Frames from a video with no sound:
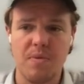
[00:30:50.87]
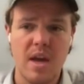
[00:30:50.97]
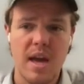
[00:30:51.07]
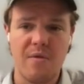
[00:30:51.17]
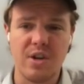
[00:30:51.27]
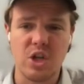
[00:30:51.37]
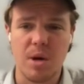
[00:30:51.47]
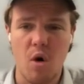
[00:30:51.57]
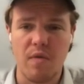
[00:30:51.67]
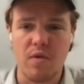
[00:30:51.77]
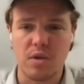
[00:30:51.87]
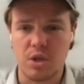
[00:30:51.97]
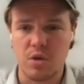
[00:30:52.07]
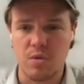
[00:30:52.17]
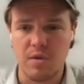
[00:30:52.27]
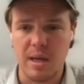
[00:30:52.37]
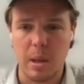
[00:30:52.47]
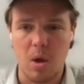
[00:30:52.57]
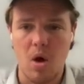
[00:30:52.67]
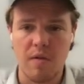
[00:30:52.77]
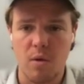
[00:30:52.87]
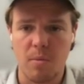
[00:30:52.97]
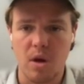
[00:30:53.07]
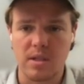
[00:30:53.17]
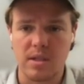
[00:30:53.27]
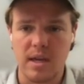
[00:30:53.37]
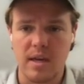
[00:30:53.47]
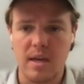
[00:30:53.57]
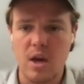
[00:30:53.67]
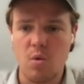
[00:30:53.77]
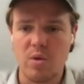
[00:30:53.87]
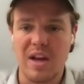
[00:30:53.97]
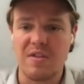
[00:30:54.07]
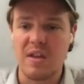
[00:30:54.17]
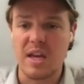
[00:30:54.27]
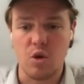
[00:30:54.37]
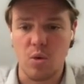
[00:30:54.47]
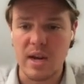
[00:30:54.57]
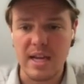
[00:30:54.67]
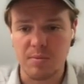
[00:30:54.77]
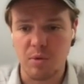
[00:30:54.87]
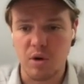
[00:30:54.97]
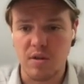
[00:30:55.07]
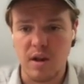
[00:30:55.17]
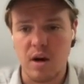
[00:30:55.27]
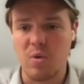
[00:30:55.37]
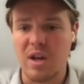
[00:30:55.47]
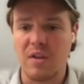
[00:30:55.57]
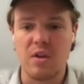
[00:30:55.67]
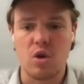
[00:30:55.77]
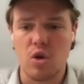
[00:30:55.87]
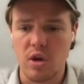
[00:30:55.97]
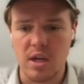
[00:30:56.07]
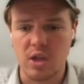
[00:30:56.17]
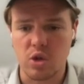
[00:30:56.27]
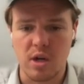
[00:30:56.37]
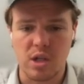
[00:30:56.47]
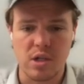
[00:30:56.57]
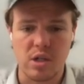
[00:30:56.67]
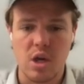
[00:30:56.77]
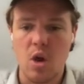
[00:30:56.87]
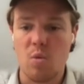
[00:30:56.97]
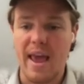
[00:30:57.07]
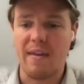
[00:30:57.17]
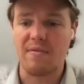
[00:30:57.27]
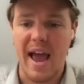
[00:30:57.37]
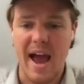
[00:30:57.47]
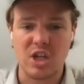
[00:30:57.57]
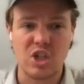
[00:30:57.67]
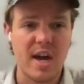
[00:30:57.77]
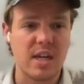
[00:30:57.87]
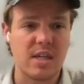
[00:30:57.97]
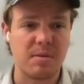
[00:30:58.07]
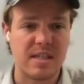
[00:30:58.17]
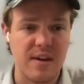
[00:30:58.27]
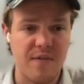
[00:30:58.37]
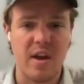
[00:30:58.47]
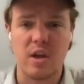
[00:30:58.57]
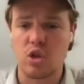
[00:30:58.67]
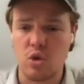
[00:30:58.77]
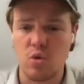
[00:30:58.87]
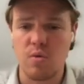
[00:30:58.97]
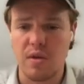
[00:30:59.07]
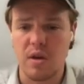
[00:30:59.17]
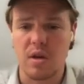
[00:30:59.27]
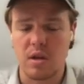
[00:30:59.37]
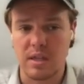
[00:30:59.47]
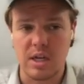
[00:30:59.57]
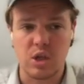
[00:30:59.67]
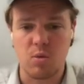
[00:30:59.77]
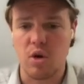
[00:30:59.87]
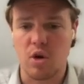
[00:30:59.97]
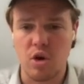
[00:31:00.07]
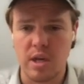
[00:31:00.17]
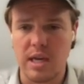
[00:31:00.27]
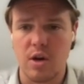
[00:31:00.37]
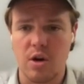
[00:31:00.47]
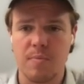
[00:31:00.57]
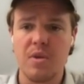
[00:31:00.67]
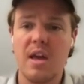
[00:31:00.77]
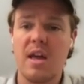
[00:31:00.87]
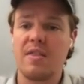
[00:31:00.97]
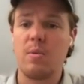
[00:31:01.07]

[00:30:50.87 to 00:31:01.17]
If we jump over to the long form content, we got the ingredients put in there. We got the cooking instructions. We have the hashtag specific to the dish we are cooking here. Then we